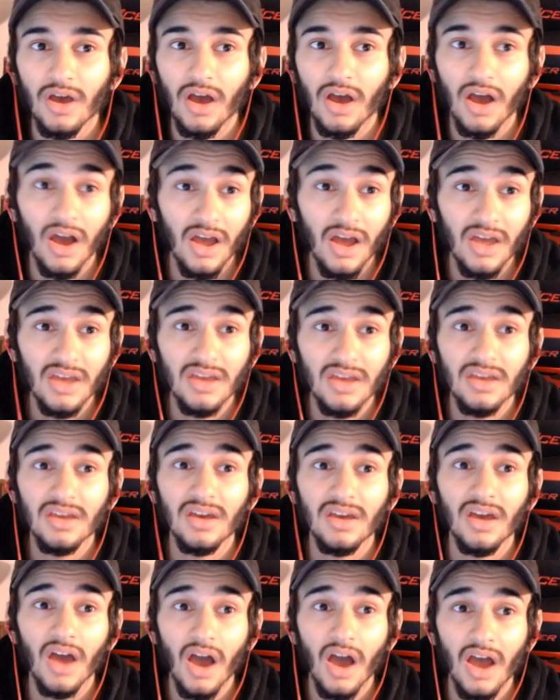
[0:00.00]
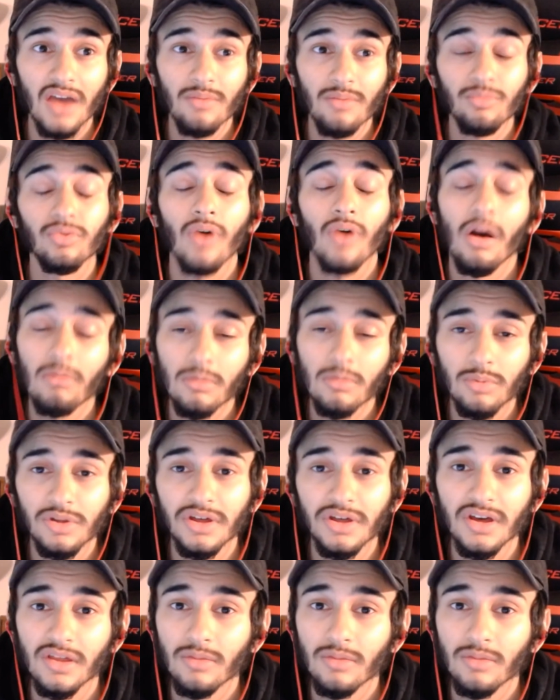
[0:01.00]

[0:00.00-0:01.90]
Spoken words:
I'm probably